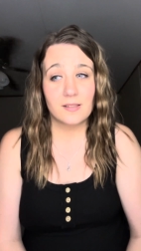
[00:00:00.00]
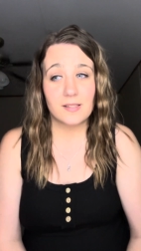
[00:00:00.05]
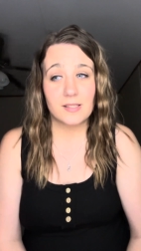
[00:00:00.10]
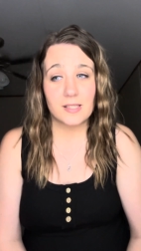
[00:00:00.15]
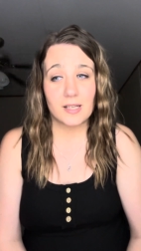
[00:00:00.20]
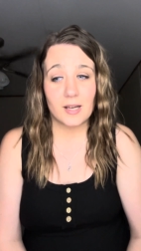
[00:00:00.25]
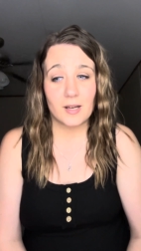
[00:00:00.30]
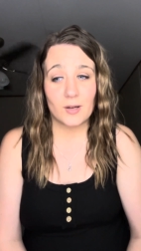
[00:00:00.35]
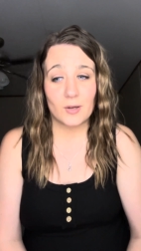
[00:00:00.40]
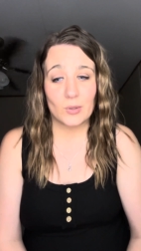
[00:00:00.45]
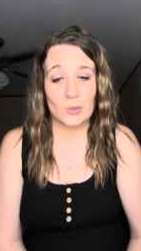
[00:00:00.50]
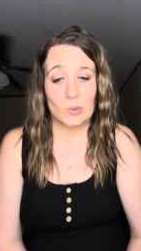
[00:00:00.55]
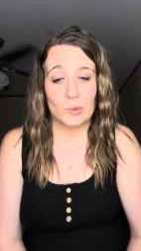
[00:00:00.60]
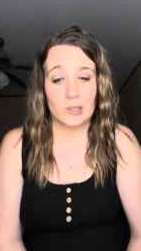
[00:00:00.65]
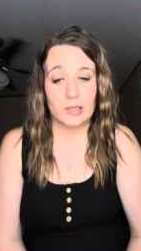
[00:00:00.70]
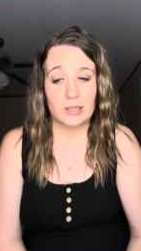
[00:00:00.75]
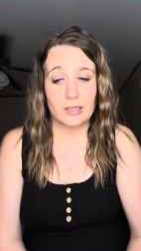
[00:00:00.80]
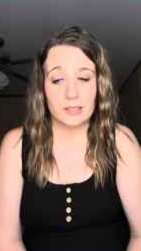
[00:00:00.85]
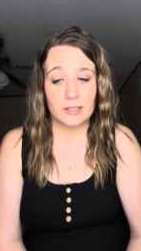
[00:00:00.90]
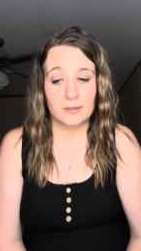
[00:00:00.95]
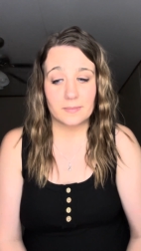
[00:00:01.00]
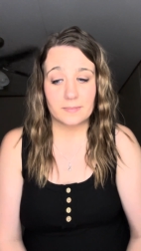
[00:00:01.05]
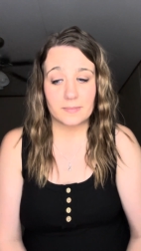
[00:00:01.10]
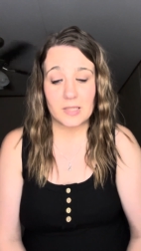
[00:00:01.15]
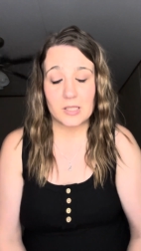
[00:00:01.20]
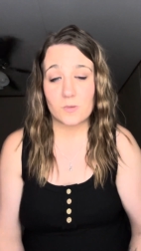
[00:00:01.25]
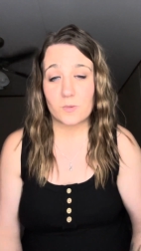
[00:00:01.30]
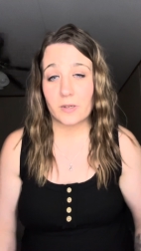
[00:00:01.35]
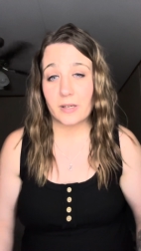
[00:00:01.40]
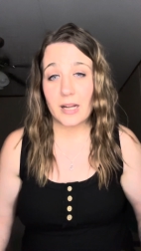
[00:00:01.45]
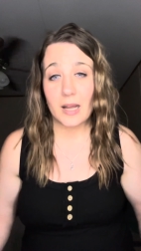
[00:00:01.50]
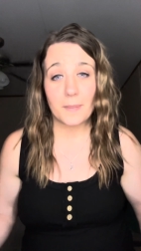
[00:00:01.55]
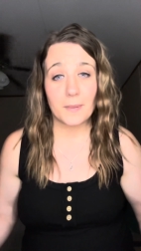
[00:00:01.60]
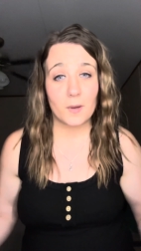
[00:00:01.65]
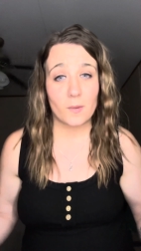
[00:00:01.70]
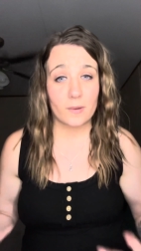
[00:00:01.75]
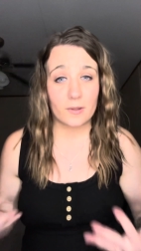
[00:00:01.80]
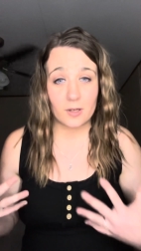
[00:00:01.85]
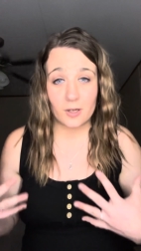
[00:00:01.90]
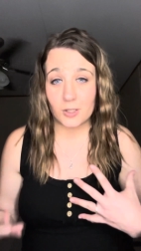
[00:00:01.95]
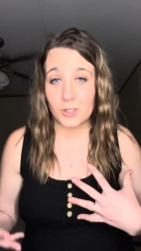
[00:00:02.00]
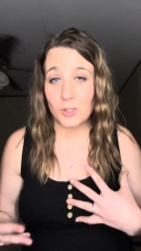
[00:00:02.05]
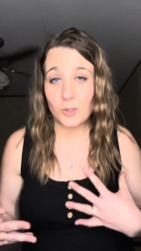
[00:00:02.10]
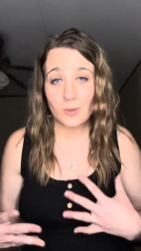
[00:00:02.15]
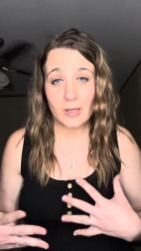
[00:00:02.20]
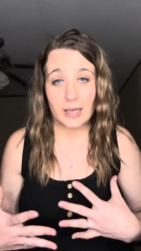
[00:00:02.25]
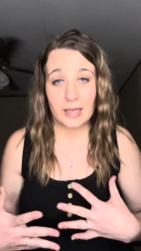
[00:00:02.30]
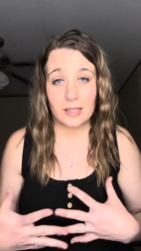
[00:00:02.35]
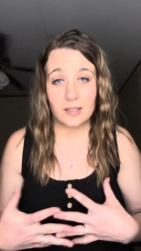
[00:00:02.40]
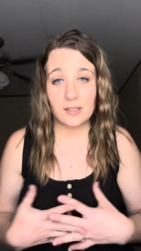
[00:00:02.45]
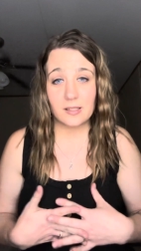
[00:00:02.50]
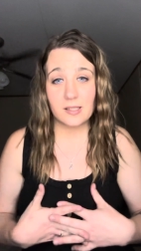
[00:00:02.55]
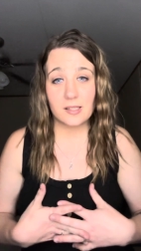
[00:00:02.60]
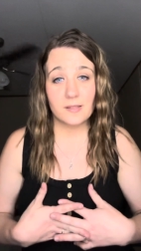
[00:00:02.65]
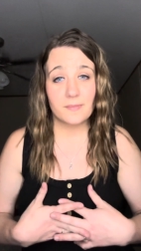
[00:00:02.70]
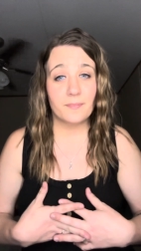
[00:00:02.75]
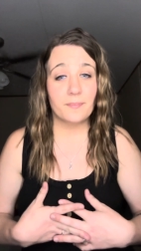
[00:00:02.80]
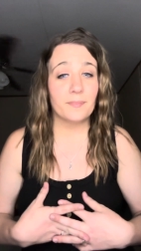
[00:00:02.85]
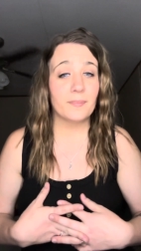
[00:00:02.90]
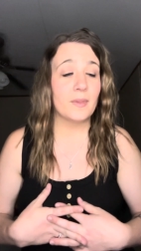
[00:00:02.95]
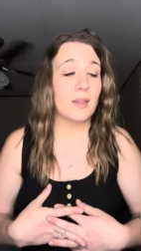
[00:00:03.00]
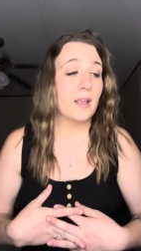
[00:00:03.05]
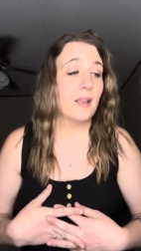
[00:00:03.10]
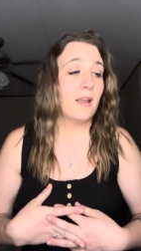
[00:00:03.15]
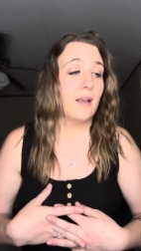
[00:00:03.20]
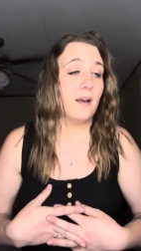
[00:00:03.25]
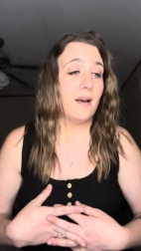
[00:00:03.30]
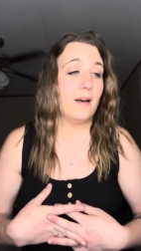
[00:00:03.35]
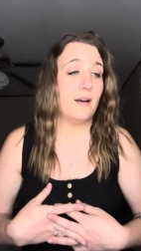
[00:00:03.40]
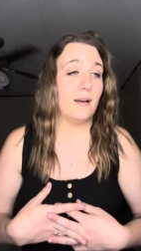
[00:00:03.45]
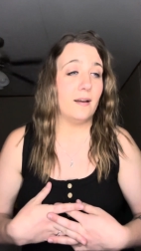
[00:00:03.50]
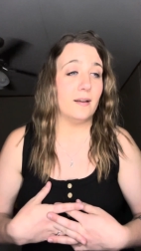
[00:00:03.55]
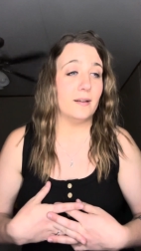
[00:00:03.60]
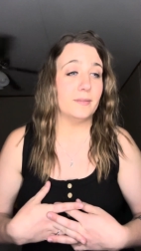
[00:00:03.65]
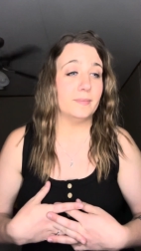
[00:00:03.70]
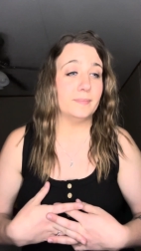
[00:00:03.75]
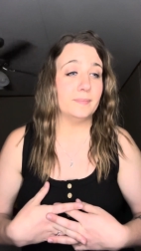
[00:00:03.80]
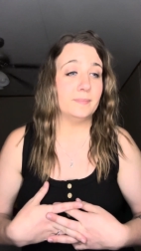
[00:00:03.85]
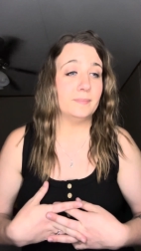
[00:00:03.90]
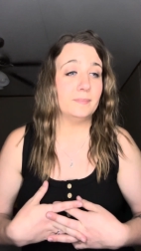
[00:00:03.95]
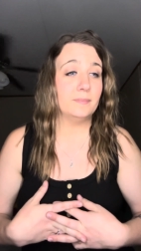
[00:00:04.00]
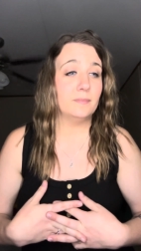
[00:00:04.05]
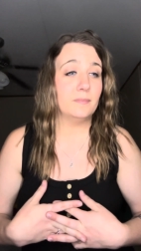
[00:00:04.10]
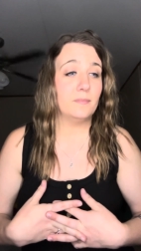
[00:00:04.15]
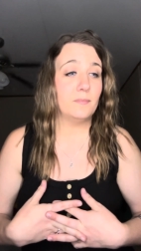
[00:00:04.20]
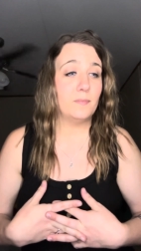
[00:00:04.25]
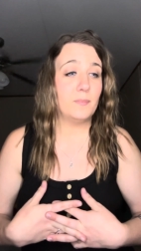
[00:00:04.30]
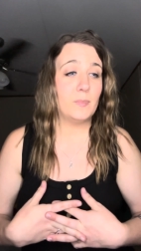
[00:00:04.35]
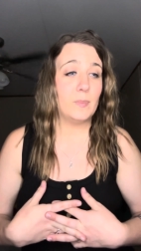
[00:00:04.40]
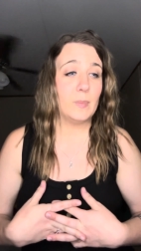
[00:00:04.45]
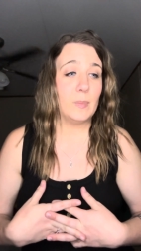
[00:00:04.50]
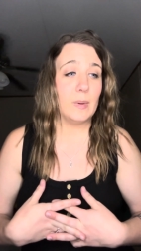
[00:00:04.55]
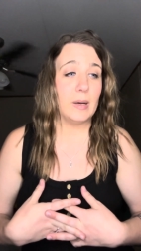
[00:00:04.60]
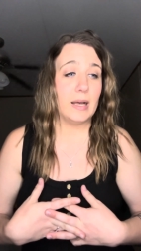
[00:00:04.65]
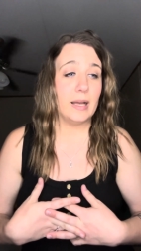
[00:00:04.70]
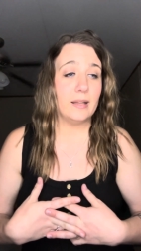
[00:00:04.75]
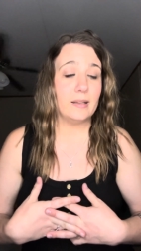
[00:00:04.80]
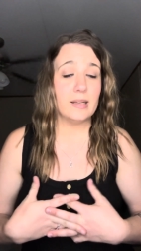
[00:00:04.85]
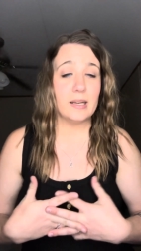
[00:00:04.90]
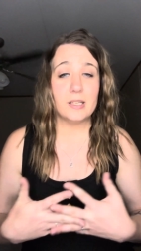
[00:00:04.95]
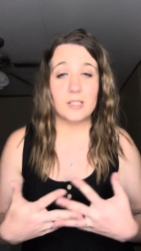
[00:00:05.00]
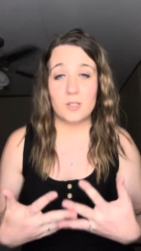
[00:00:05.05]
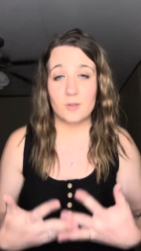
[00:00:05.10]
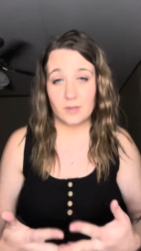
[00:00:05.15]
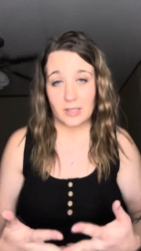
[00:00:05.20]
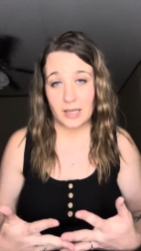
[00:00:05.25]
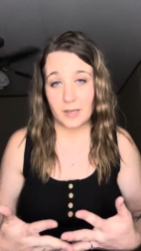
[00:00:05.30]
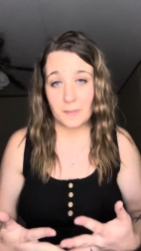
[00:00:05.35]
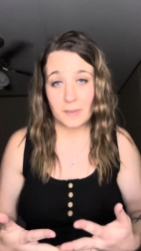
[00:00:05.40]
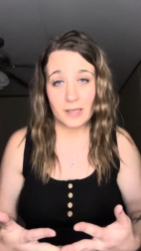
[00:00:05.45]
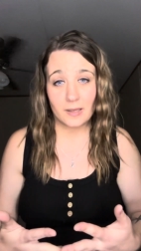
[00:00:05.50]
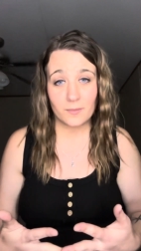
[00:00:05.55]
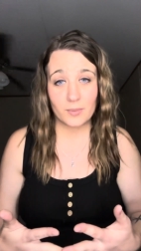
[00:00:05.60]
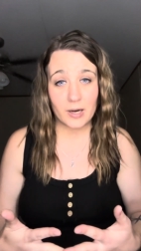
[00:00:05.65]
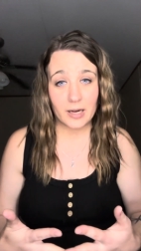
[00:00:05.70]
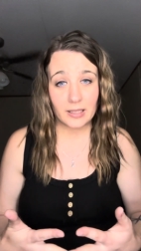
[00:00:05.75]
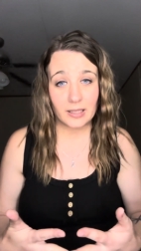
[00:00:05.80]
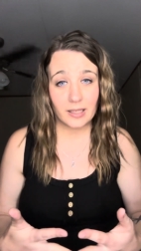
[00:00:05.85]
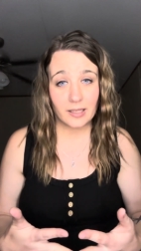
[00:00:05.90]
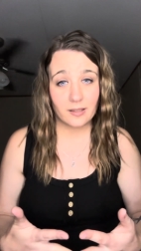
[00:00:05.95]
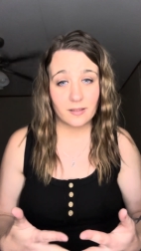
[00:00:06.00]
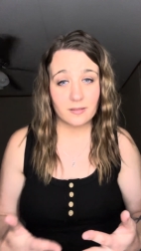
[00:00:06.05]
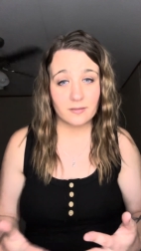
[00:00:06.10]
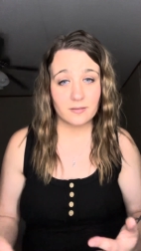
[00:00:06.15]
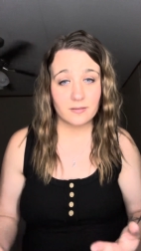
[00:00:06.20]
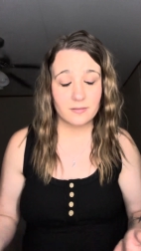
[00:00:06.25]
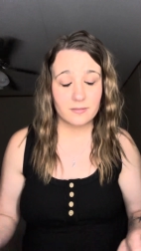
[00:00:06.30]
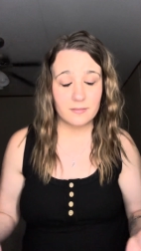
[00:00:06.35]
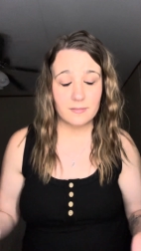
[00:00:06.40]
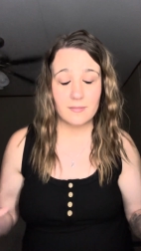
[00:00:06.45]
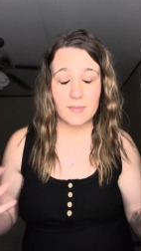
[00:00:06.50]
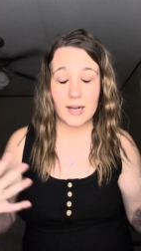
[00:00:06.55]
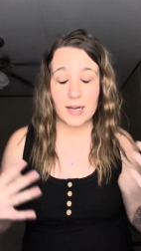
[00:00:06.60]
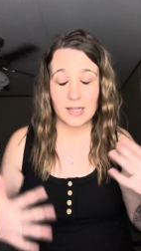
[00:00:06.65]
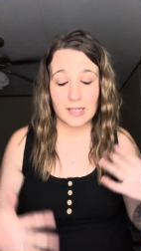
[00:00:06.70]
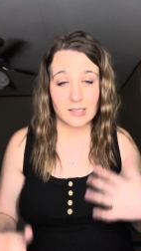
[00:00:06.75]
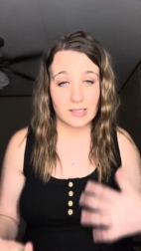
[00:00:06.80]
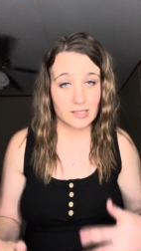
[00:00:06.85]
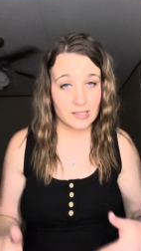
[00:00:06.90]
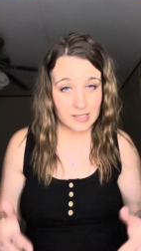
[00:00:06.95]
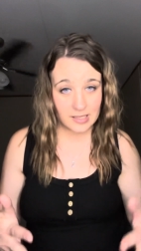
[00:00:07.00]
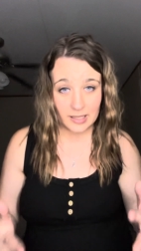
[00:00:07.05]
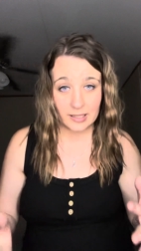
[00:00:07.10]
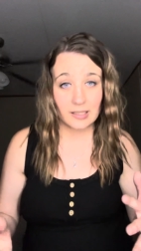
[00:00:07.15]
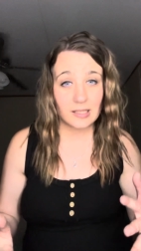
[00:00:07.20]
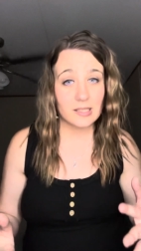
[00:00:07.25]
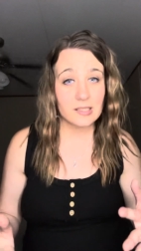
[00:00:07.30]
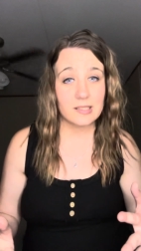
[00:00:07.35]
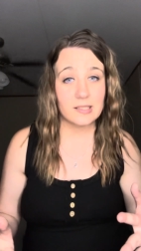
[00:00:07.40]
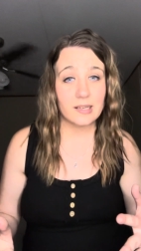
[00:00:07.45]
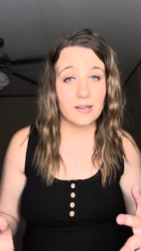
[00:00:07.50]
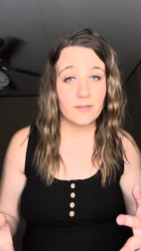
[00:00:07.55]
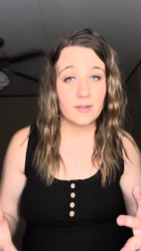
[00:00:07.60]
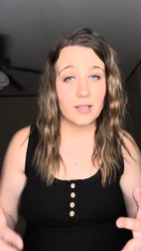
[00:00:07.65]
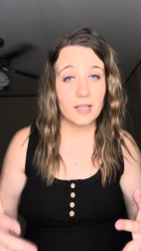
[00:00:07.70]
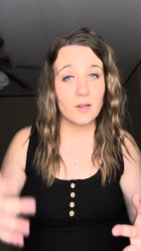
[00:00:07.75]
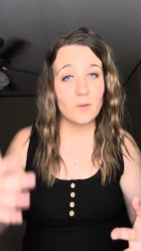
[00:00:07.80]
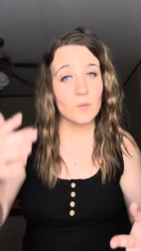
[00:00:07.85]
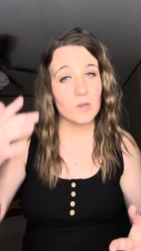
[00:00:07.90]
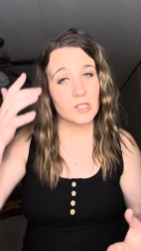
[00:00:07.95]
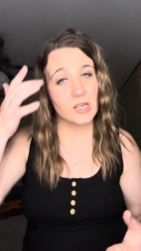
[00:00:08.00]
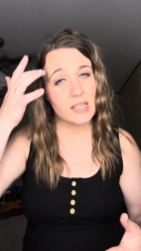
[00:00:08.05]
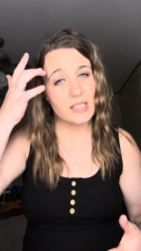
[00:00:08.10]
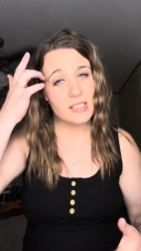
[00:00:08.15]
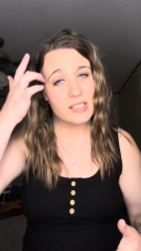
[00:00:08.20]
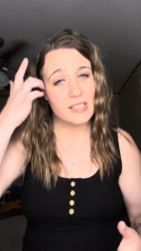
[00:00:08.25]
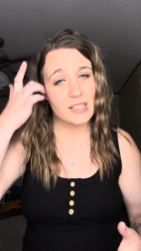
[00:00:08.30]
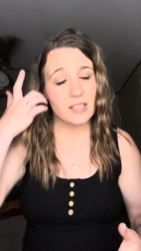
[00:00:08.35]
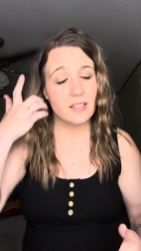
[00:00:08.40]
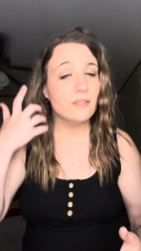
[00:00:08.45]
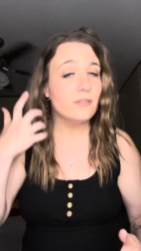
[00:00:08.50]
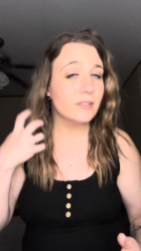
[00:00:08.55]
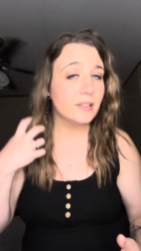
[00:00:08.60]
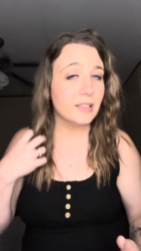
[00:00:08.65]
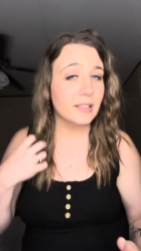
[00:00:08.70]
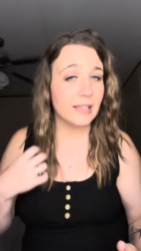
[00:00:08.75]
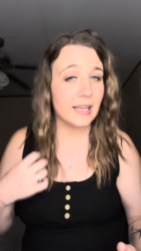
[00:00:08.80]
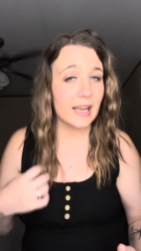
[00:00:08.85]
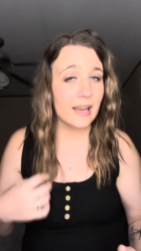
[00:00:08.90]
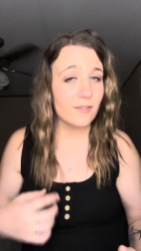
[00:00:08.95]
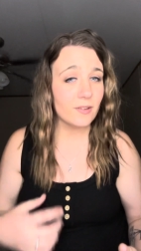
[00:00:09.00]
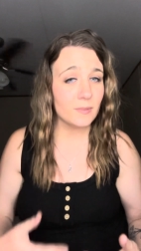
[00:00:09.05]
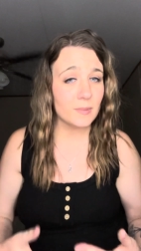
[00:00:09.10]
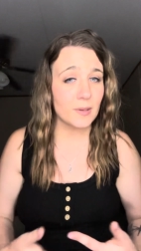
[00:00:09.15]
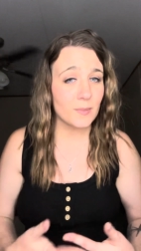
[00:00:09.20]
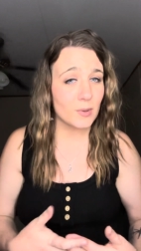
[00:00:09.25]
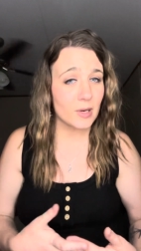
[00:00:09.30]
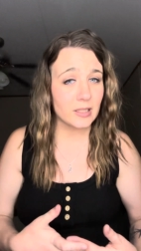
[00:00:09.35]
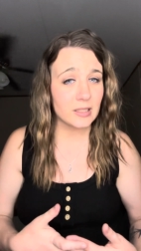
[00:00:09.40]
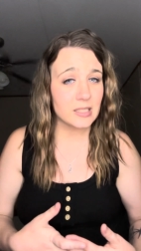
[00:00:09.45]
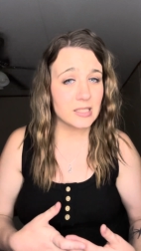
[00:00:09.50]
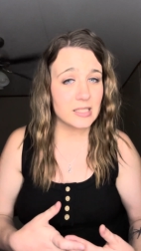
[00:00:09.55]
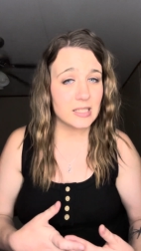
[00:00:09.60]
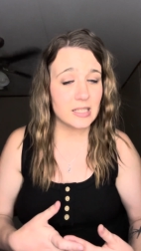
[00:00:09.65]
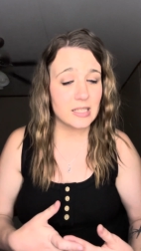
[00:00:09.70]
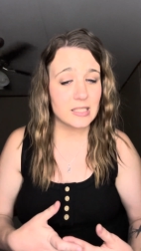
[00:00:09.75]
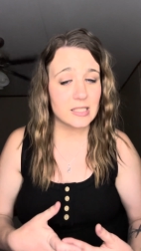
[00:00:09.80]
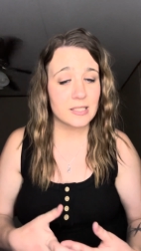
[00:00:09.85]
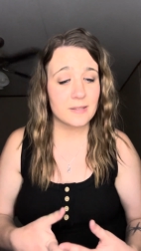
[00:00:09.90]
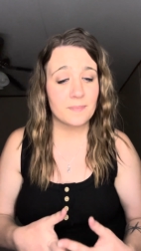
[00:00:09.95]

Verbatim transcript: So, um, because we're happy with our two kids. Um, but I do like being pregnant, minus the sickness and everything, which I didn't really have with my pregnancies.